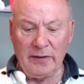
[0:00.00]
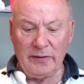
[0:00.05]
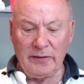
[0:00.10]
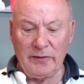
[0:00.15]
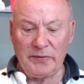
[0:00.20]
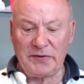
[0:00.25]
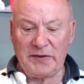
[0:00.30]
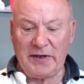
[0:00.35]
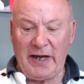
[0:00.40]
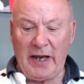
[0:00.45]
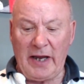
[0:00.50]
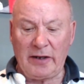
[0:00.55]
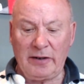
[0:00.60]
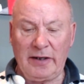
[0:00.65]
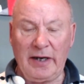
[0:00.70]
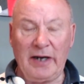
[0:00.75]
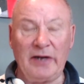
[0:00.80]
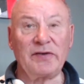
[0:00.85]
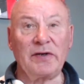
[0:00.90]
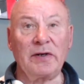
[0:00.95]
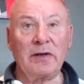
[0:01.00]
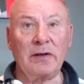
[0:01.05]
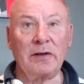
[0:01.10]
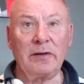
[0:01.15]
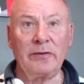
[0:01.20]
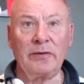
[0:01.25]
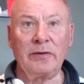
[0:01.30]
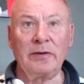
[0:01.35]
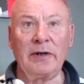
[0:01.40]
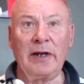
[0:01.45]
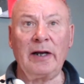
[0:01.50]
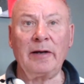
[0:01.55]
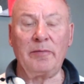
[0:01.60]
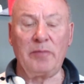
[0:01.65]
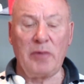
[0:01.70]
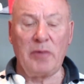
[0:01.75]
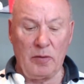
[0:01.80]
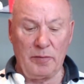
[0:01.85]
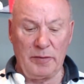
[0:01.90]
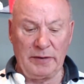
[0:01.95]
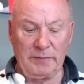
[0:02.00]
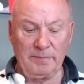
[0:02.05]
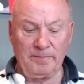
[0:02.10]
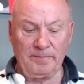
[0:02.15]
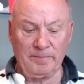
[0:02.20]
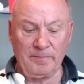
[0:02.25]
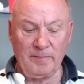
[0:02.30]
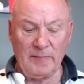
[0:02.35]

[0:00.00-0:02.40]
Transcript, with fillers: Those candidates include Lily Bowman